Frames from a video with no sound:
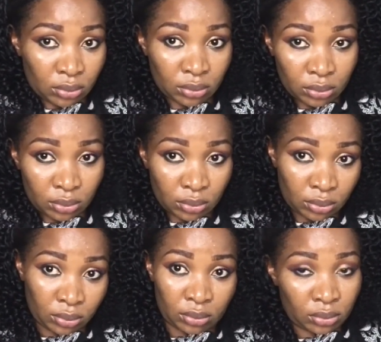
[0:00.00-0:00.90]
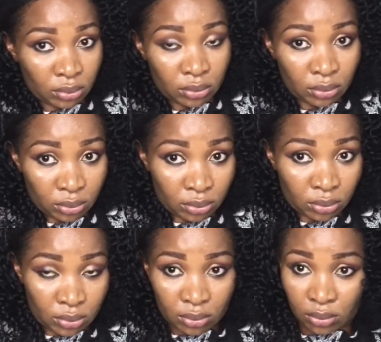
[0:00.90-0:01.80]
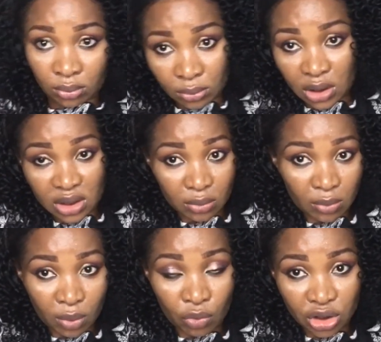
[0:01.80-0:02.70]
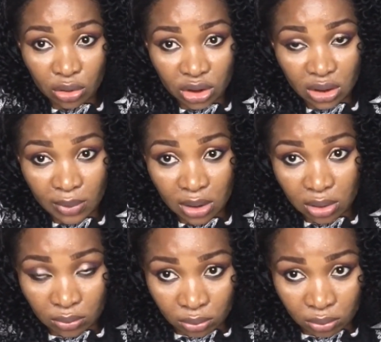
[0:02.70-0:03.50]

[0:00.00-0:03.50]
You gotta do what we need to do so